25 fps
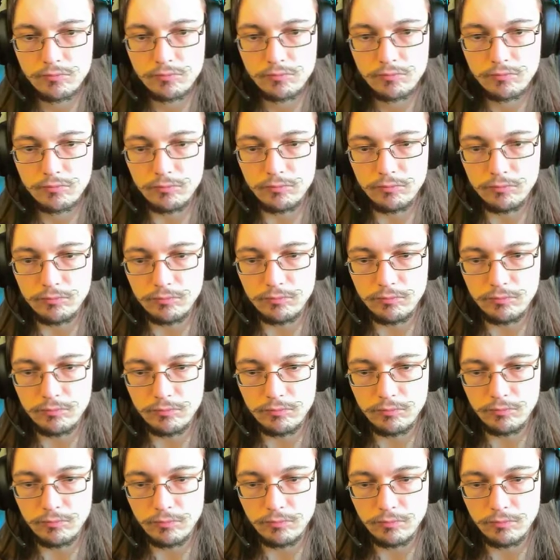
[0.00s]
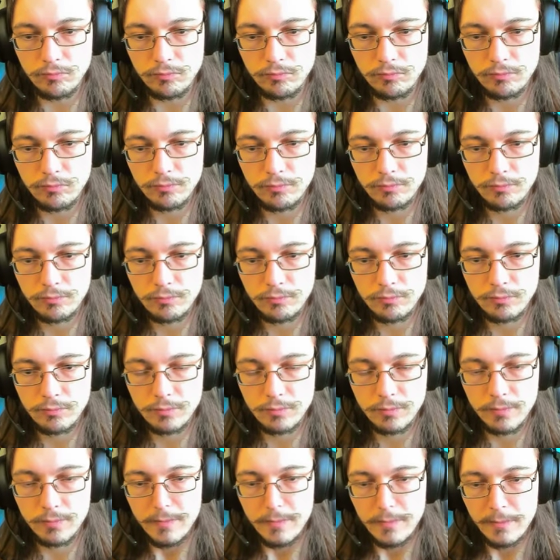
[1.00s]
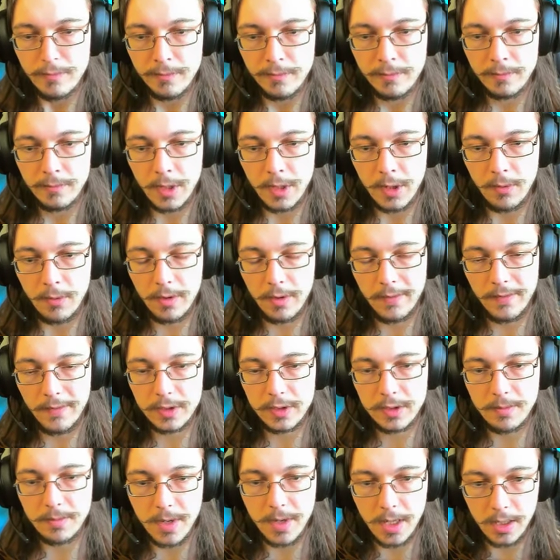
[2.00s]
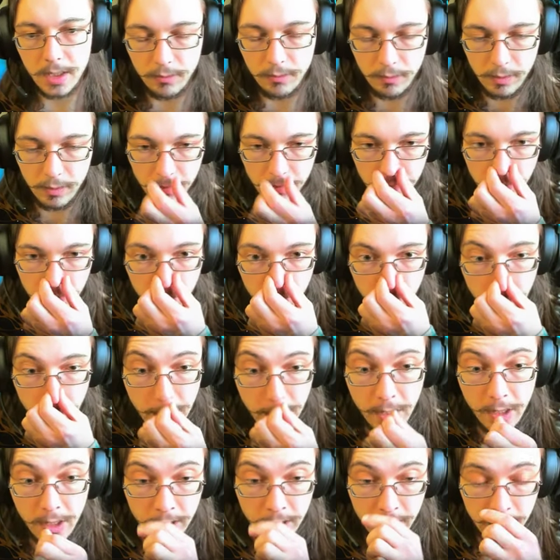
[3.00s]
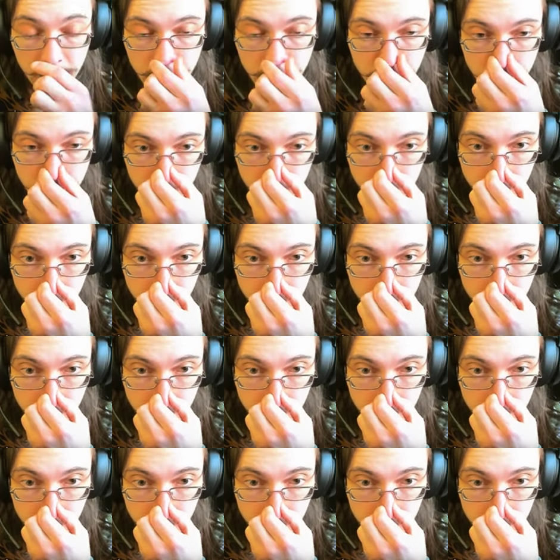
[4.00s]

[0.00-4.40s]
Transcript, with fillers: Hmm. I wonder if I should make one more, uh,